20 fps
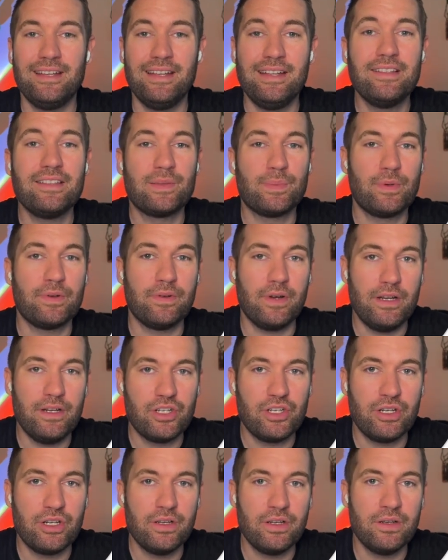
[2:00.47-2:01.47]

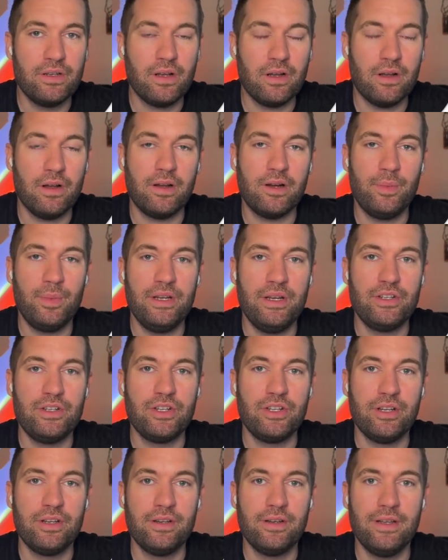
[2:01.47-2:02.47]
inspiration
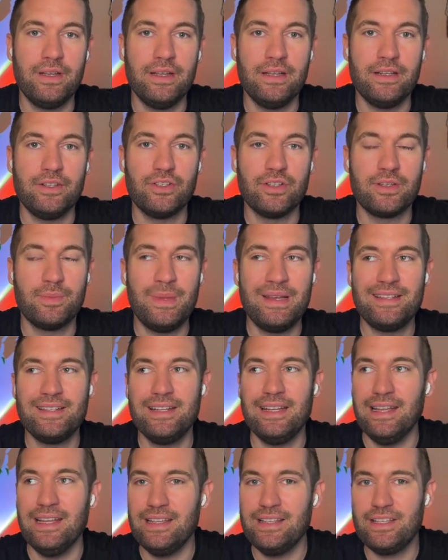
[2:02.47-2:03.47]
automation. It just makes it
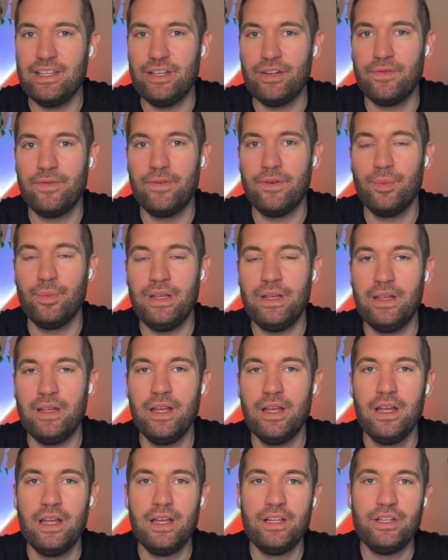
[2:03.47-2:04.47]
easier for me
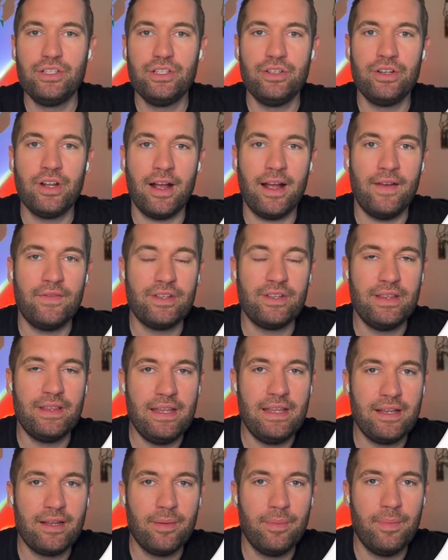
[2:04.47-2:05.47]
to not have to
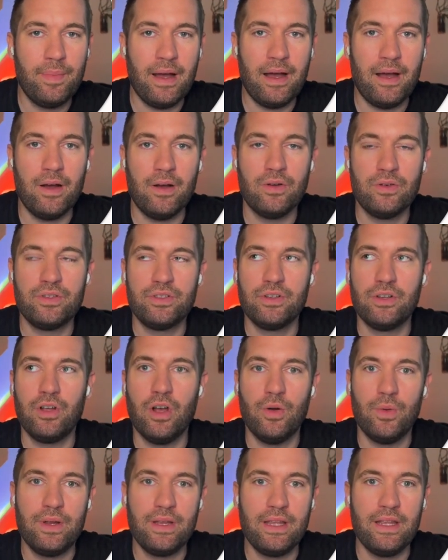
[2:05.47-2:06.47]
think about
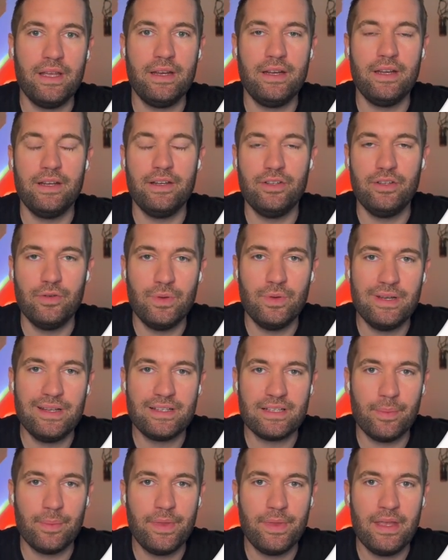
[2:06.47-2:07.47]
going in and doing
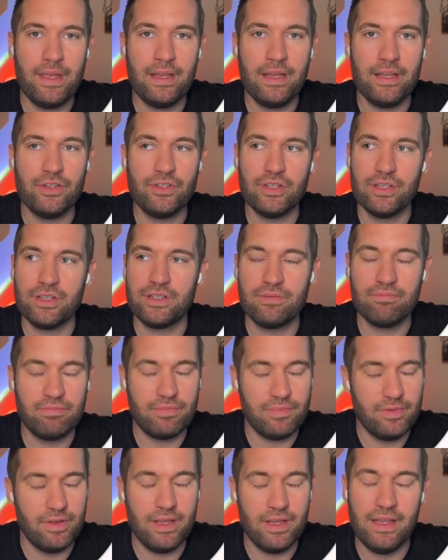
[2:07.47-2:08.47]
something. It's just
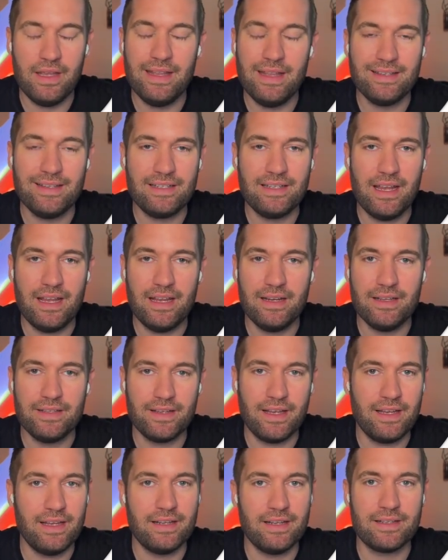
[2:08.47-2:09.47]
the end state is
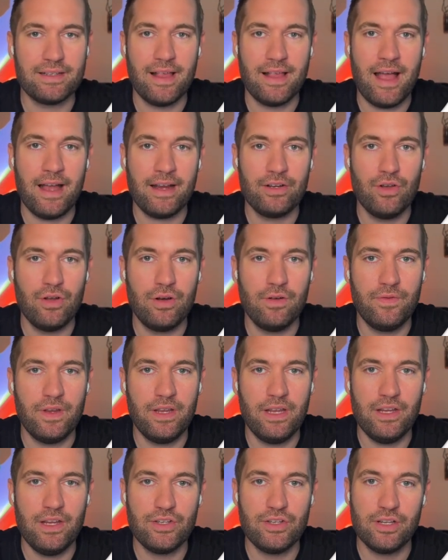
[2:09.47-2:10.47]
I get a Slack
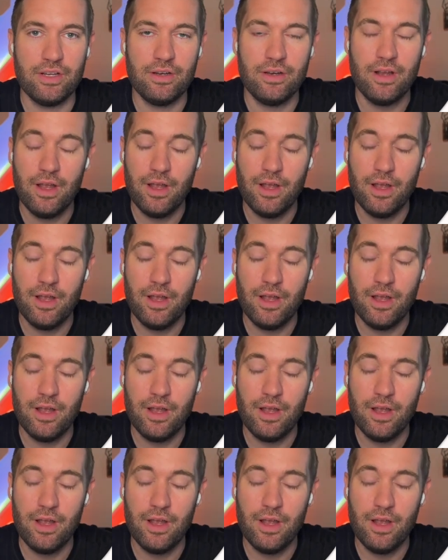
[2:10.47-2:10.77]
notification